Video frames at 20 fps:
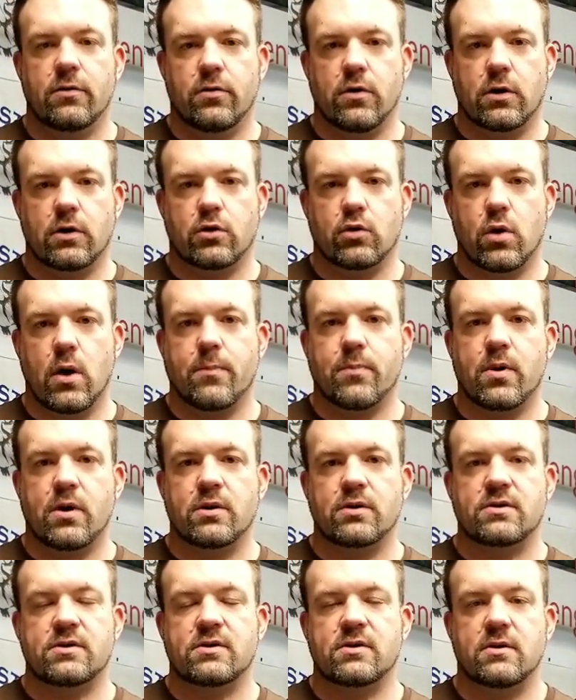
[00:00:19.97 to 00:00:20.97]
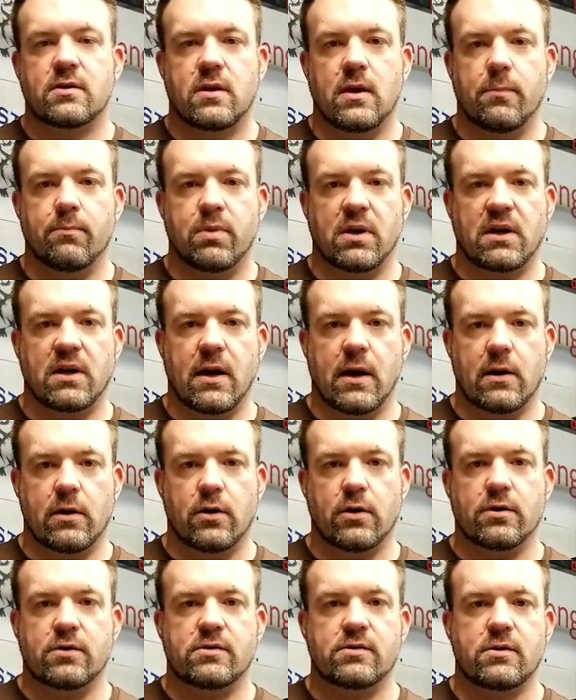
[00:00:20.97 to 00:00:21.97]
the grippers that
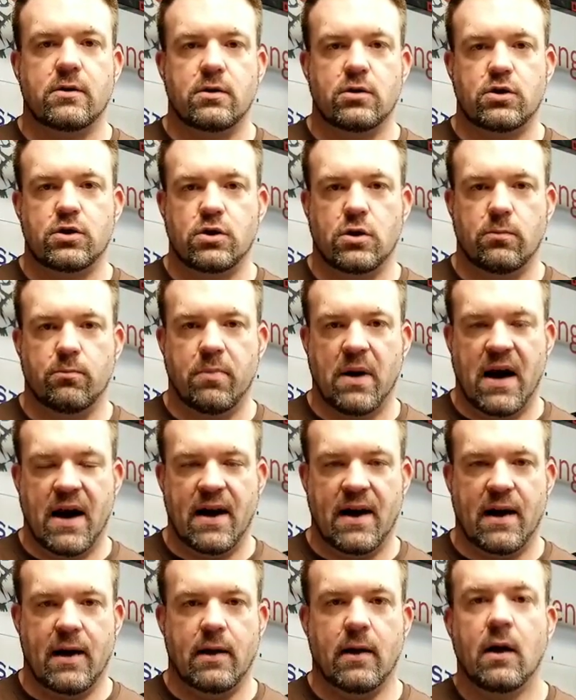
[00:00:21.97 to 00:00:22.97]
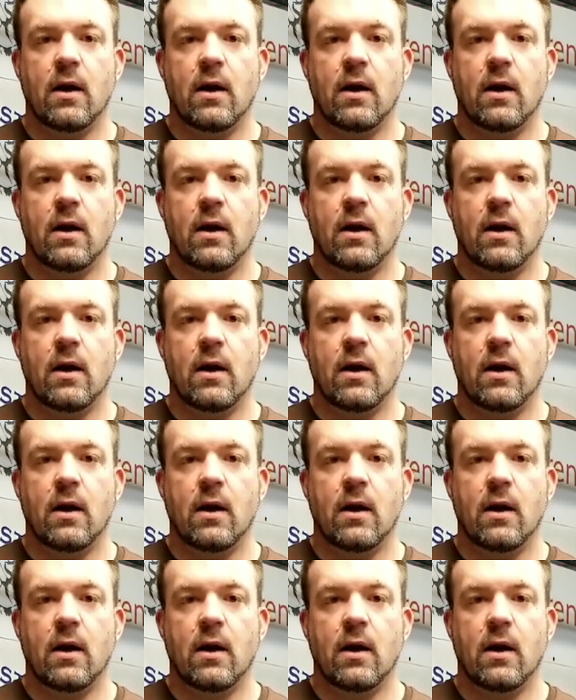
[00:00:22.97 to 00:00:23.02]
beginners should buy.